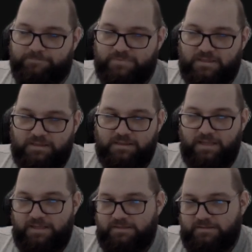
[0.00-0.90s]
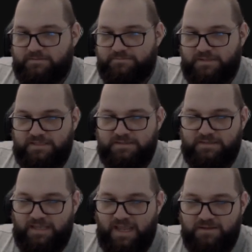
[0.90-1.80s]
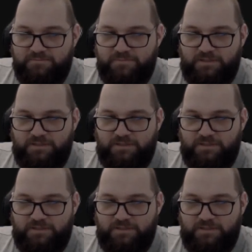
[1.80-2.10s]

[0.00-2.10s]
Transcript: later in the game,